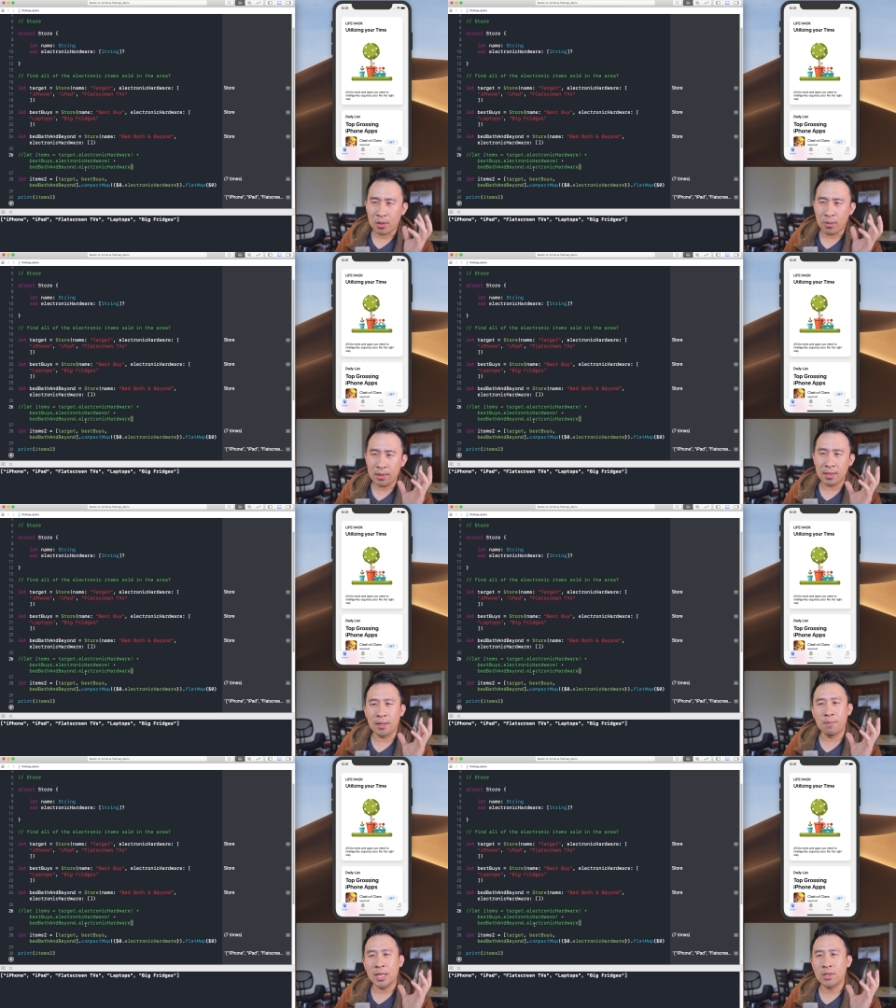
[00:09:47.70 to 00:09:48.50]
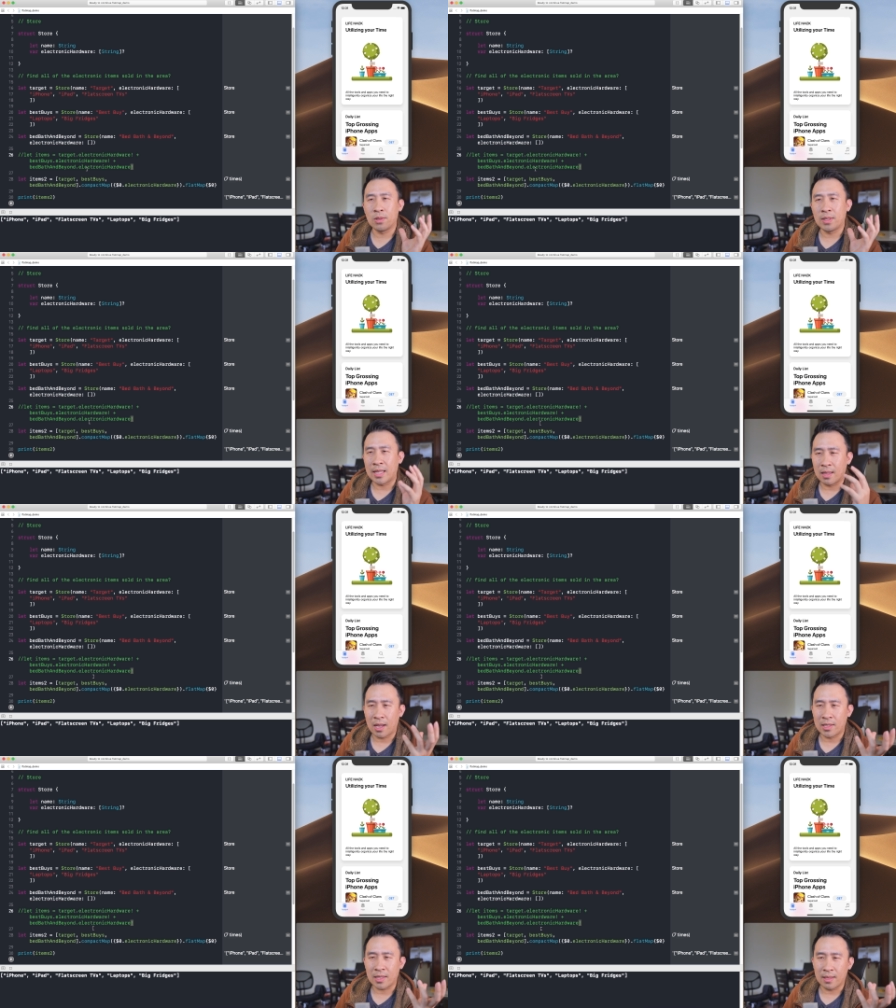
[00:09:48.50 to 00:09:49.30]
You want to make sure that the
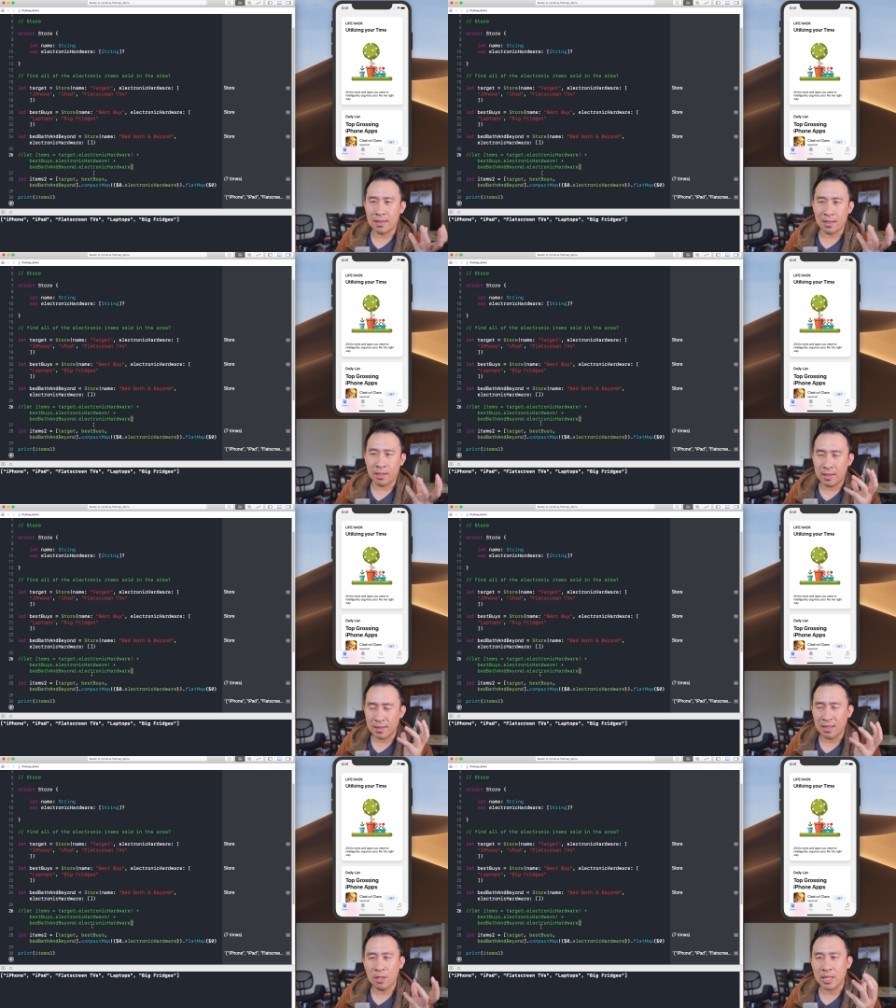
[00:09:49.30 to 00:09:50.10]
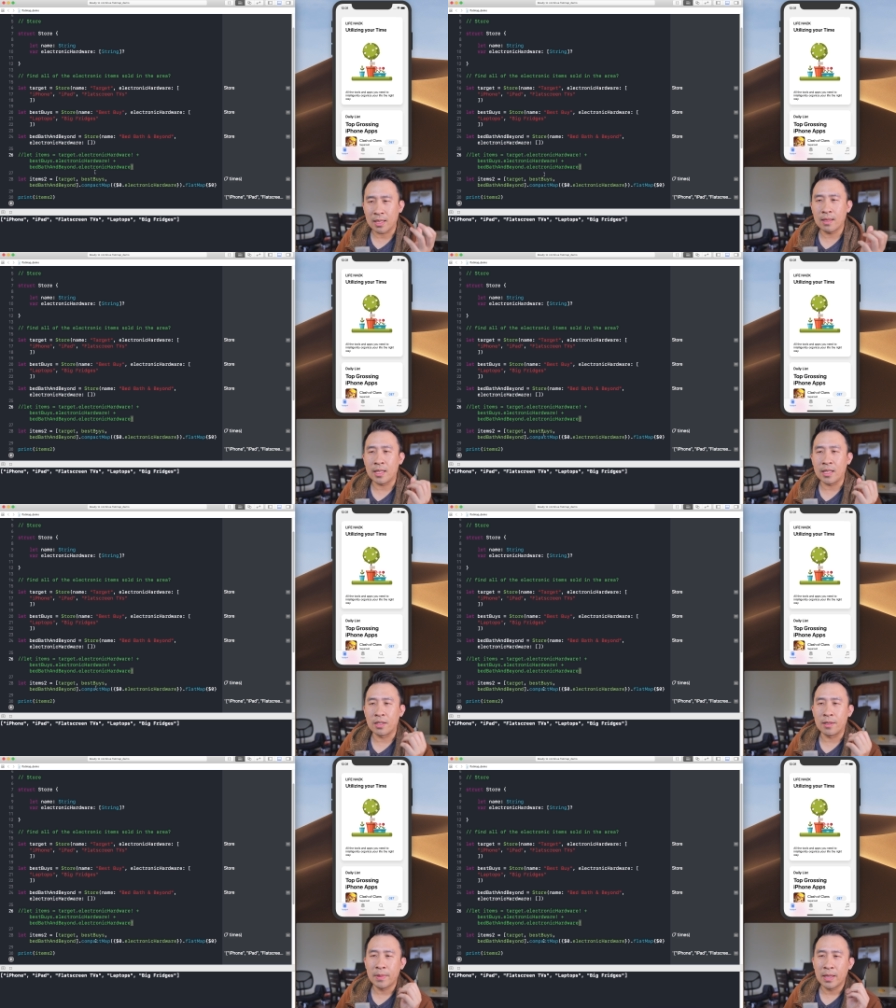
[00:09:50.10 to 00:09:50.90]
logic is a little bit
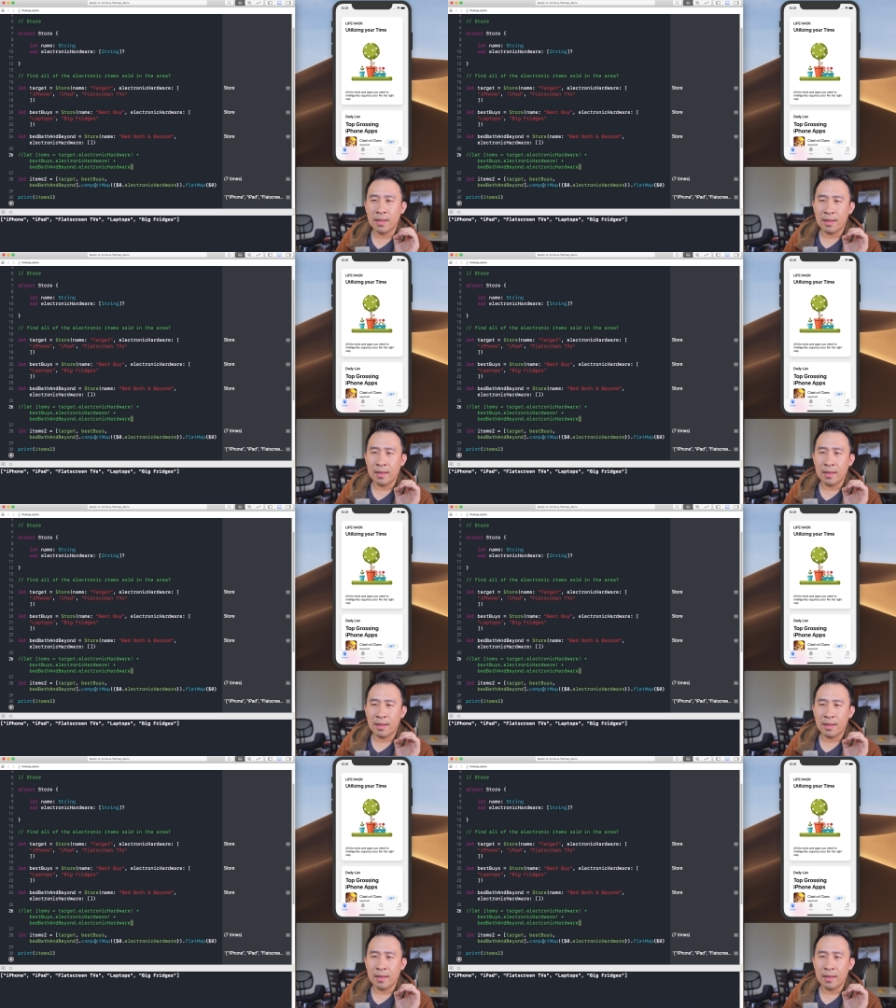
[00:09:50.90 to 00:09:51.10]
cleaner